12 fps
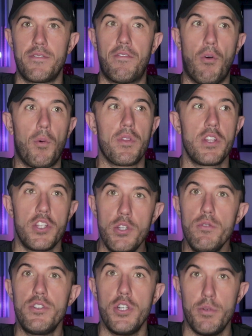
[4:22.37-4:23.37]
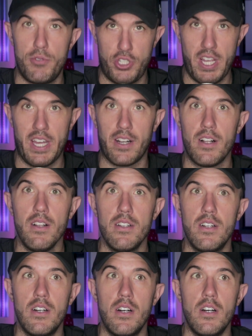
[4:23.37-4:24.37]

for the YouTube channel